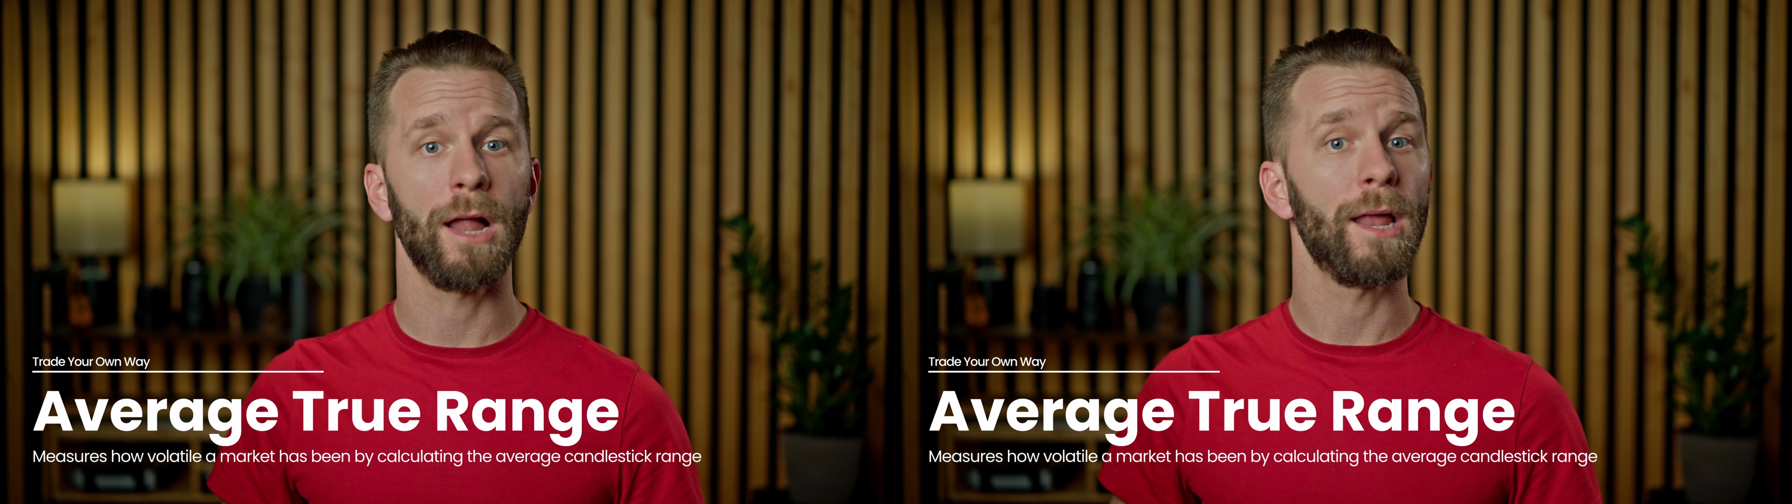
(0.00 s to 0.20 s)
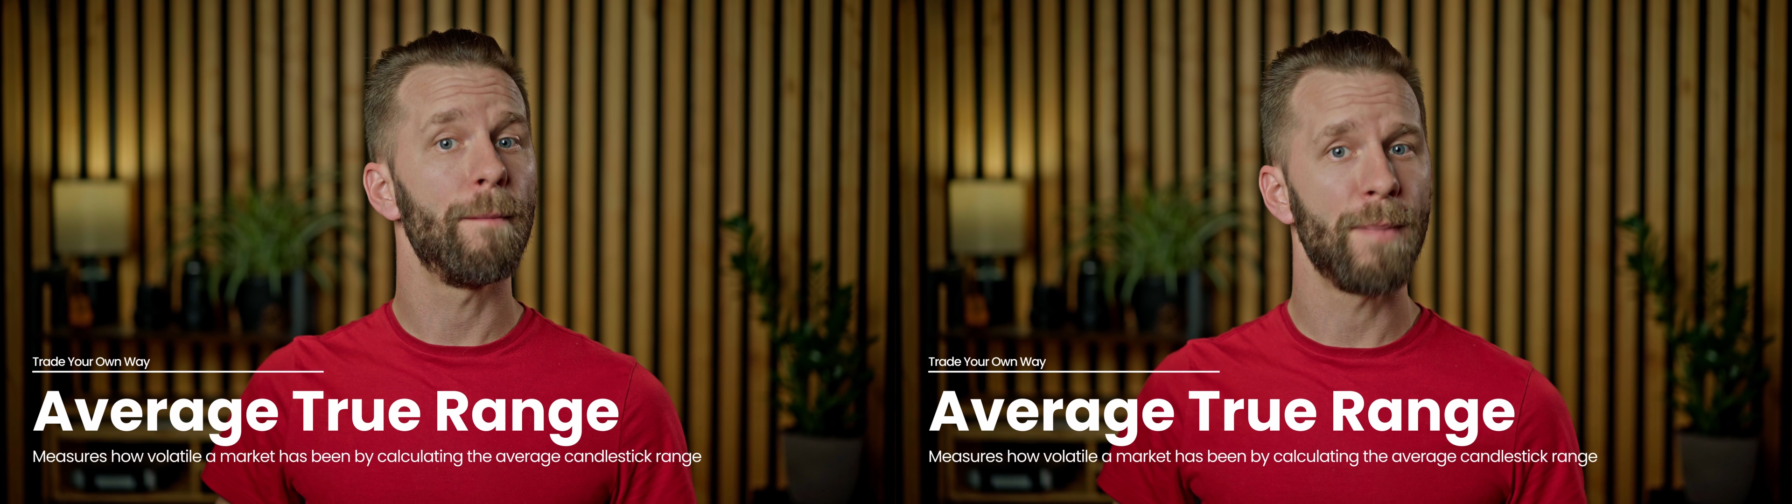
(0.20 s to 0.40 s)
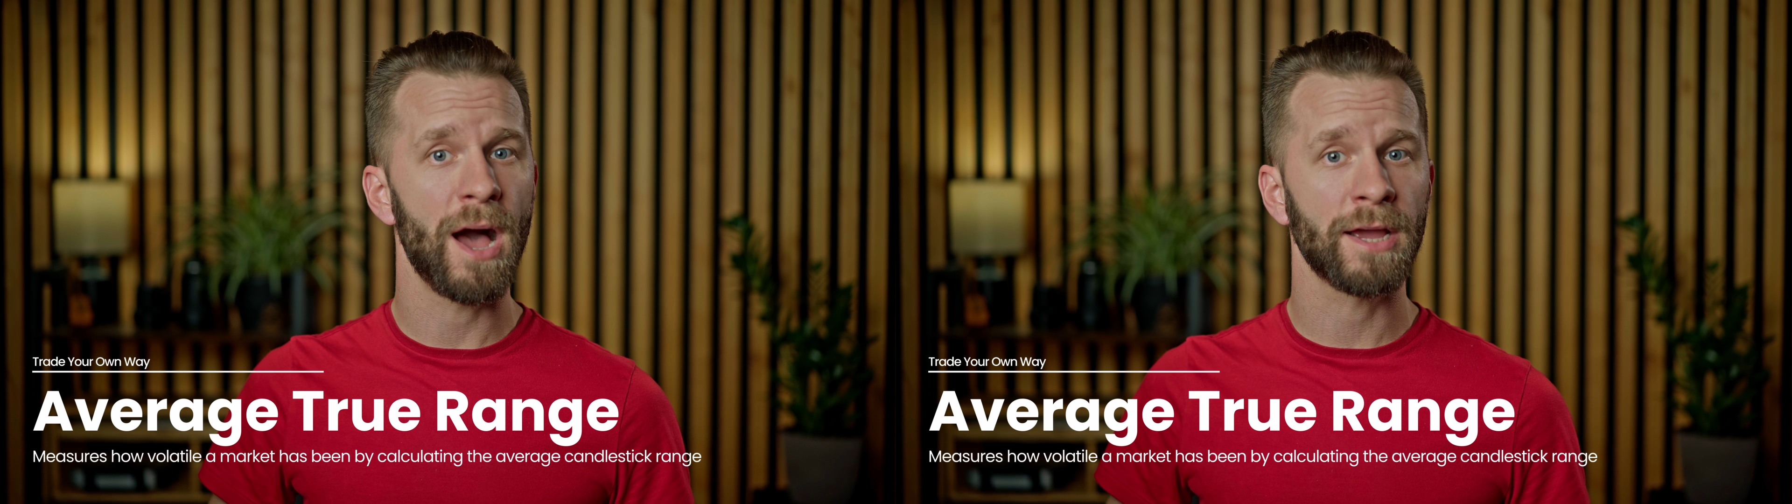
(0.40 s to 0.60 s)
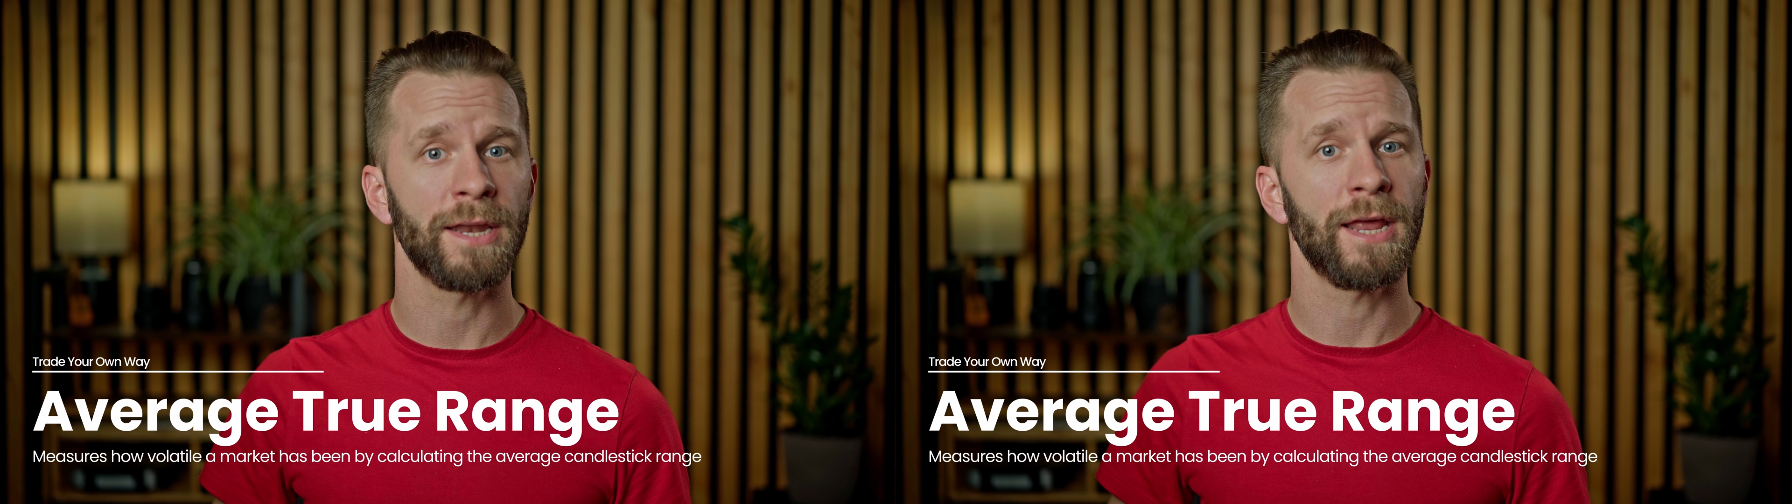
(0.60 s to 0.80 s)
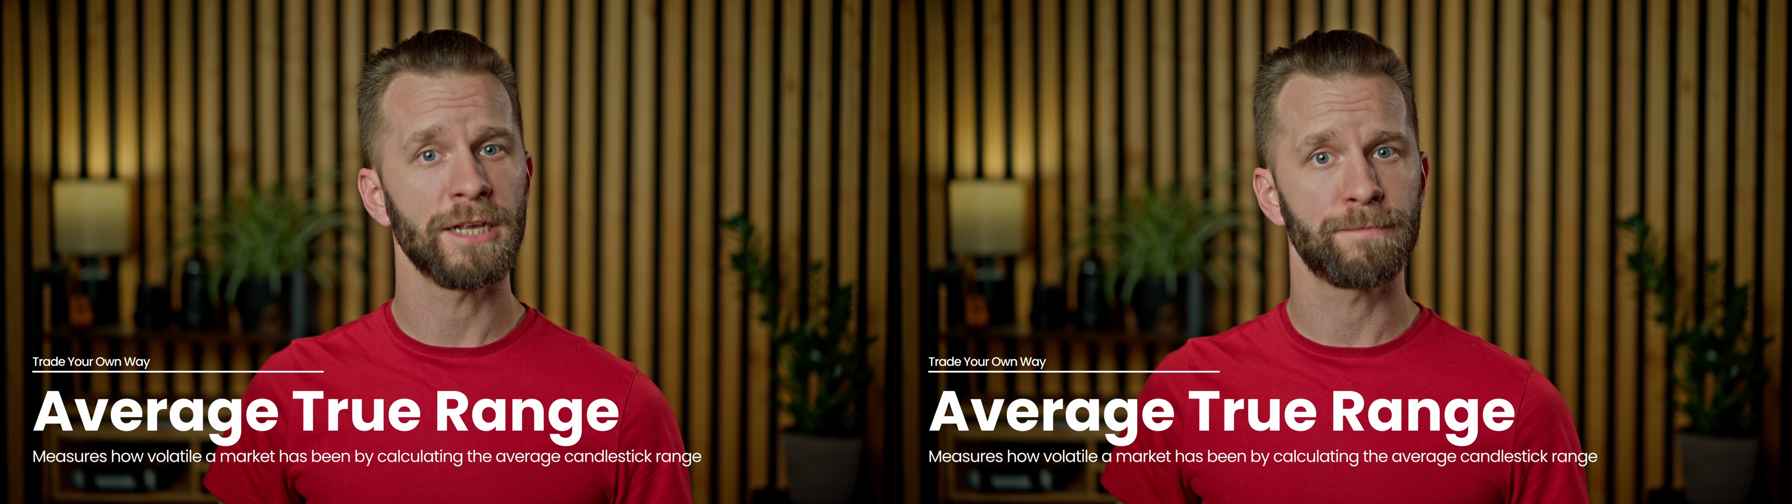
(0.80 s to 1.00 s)
a market
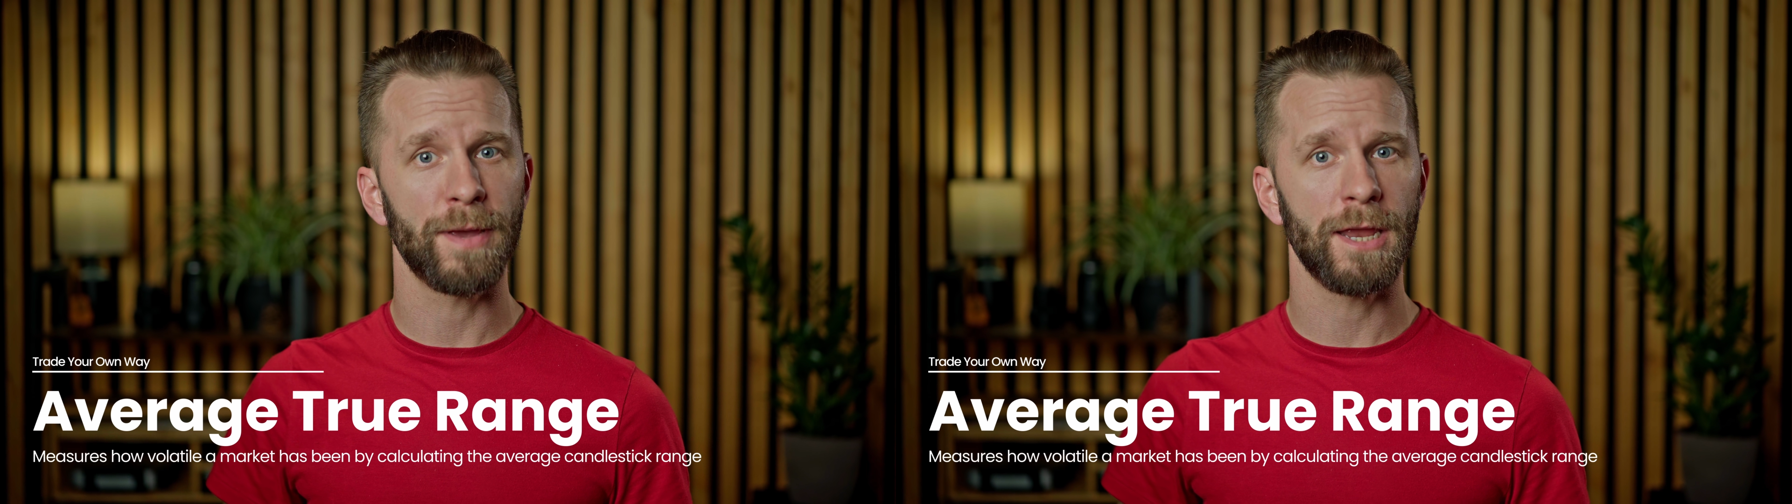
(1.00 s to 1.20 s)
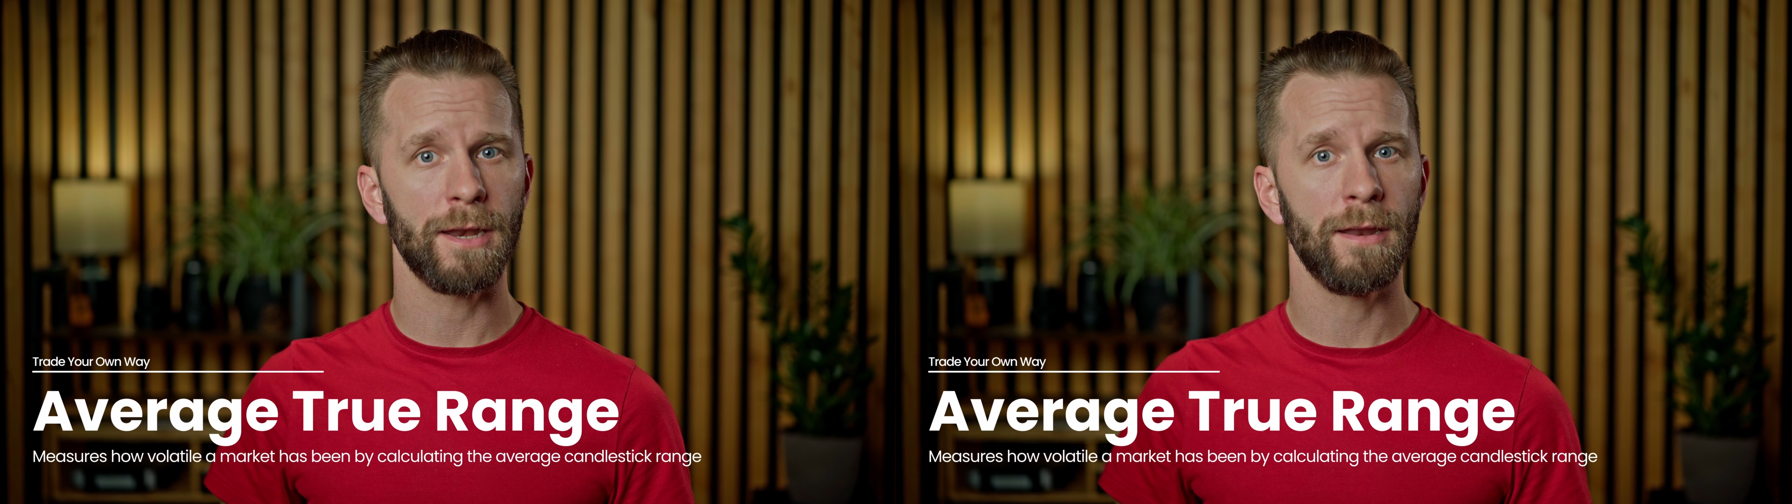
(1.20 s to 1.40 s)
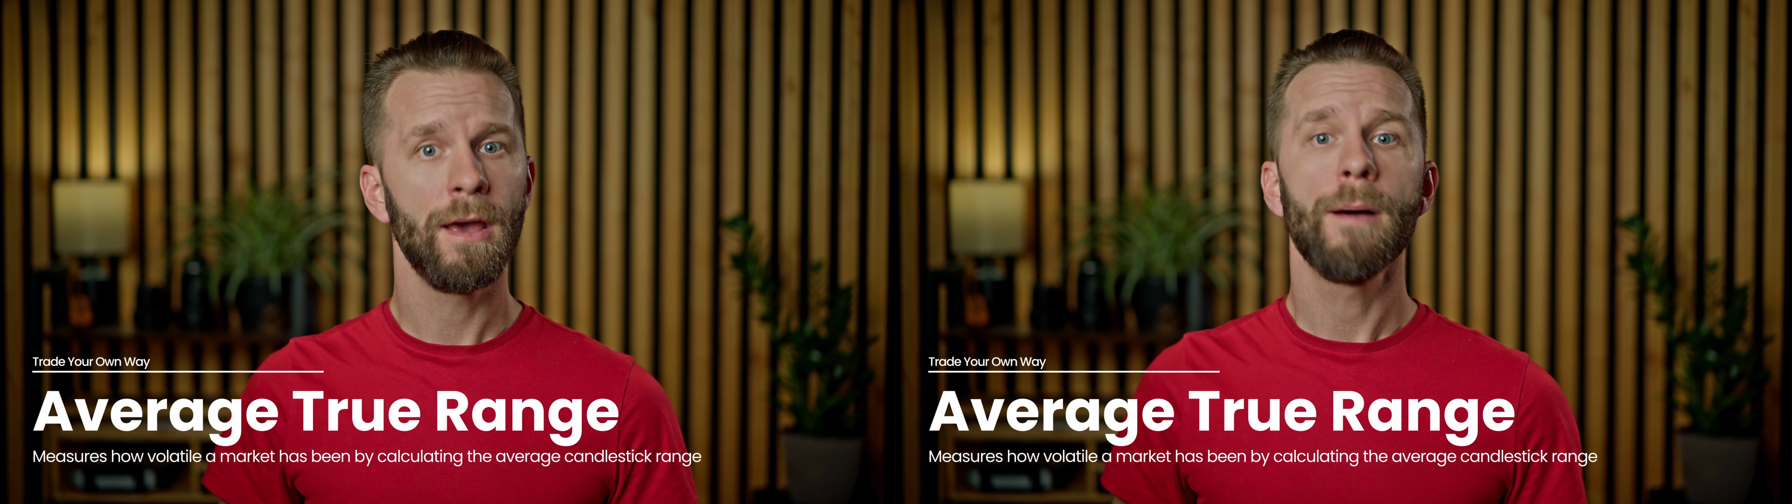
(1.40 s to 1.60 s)
has been